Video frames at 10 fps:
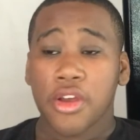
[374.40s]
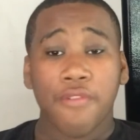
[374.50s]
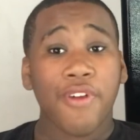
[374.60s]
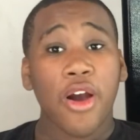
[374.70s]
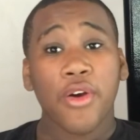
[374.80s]

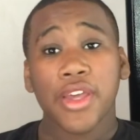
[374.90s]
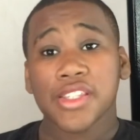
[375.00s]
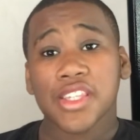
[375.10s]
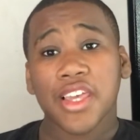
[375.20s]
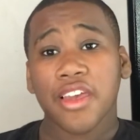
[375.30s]
If I don't hit
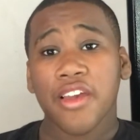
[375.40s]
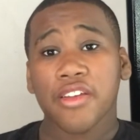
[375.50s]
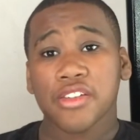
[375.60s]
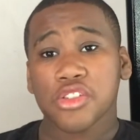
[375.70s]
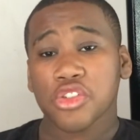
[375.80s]

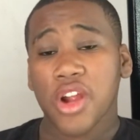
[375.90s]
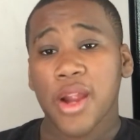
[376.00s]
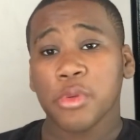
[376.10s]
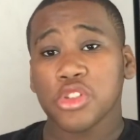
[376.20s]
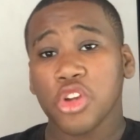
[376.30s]
10K
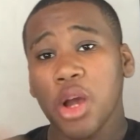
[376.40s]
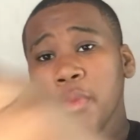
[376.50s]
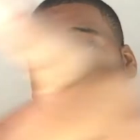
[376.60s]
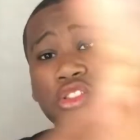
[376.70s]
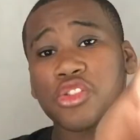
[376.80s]
subscribers, y'all
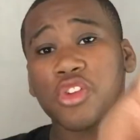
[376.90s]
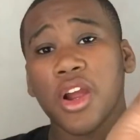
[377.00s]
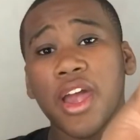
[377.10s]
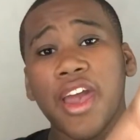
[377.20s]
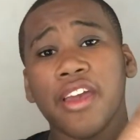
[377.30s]
better
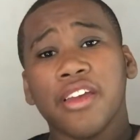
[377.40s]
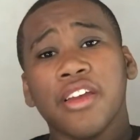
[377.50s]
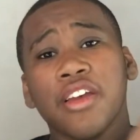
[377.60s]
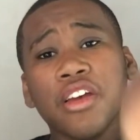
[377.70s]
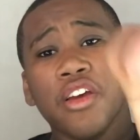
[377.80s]
subscribe. Hey,
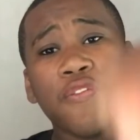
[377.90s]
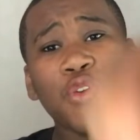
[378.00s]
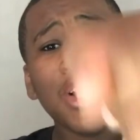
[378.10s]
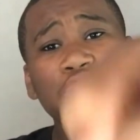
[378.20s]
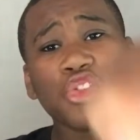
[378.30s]
if you
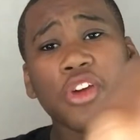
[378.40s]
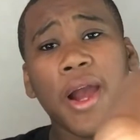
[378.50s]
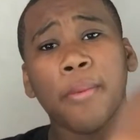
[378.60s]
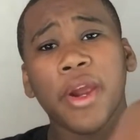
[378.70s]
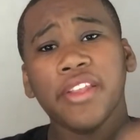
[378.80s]
ain't
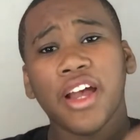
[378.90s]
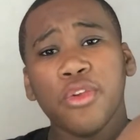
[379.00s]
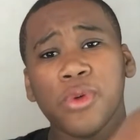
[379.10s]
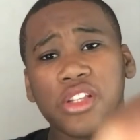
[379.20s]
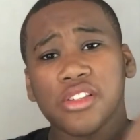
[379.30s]
subscribed right now, you
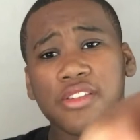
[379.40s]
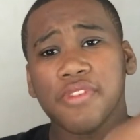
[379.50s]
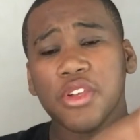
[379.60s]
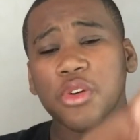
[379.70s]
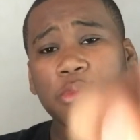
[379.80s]
watching this
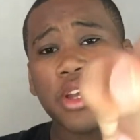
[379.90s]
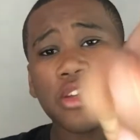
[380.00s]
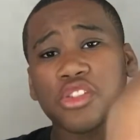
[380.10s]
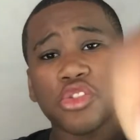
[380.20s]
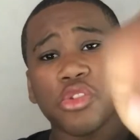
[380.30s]
video, man,
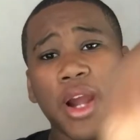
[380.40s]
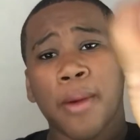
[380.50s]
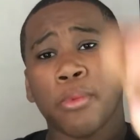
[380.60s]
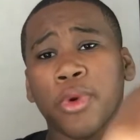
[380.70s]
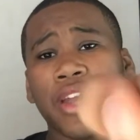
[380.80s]

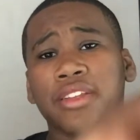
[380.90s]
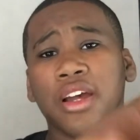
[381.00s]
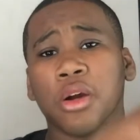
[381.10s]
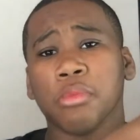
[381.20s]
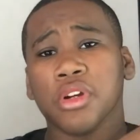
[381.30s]
subscribe right
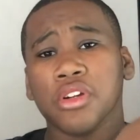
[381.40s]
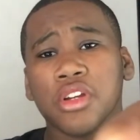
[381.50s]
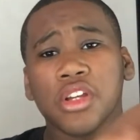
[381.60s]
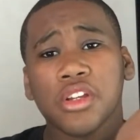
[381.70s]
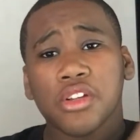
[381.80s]
now, bro.
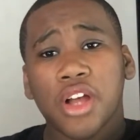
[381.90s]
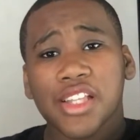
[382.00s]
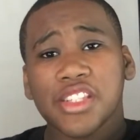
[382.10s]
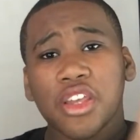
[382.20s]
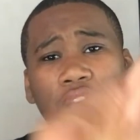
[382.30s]
I
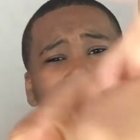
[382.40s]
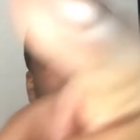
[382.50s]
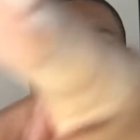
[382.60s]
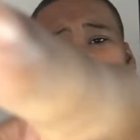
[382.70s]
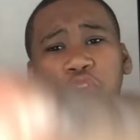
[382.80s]
see
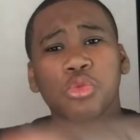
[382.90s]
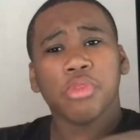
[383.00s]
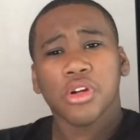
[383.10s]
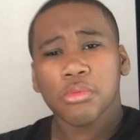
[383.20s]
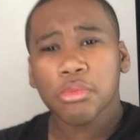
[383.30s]
you,
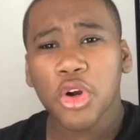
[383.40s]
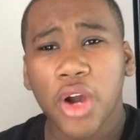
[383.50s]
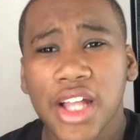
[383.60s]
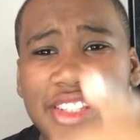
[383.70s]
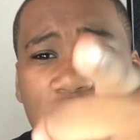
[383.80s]
bro. Bro,
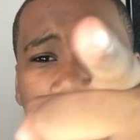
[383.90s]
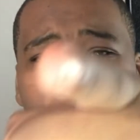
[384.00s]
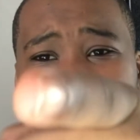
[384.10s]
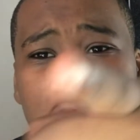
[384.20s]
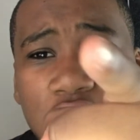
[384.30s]
I see you
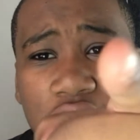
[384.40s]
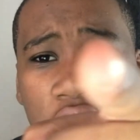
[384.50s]
watching this